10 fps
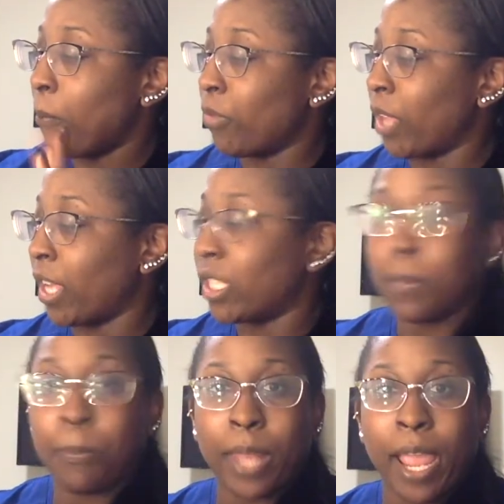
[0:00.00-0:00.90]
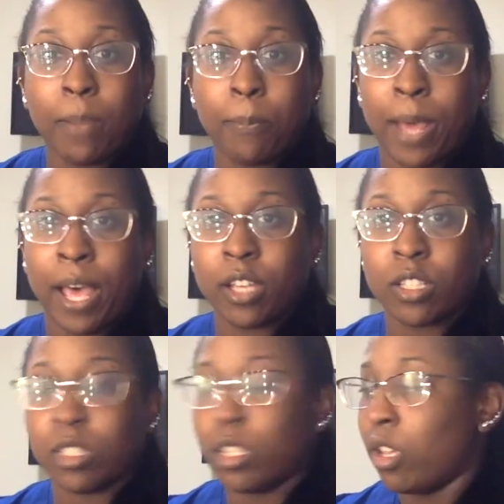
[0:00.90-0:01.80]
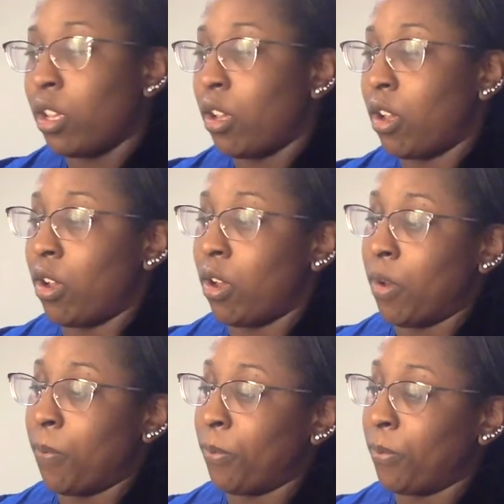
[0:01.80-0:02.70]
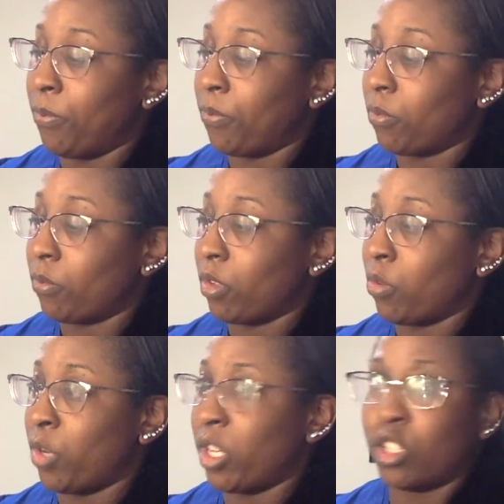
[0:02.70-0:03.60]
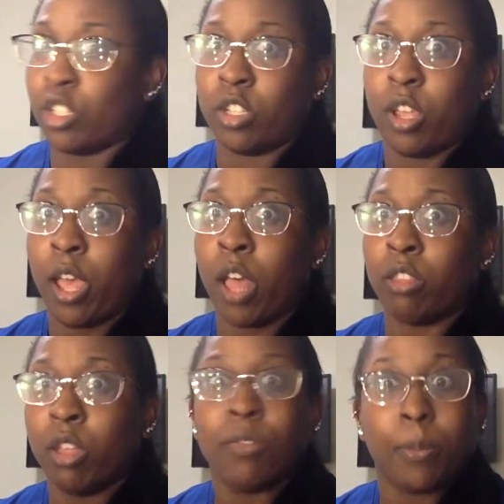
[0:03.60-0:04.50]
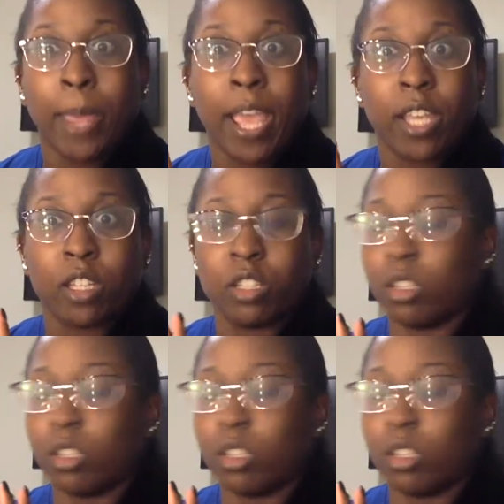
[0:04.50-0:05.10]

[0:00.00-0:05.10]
nice black box, um, which I love the packaging.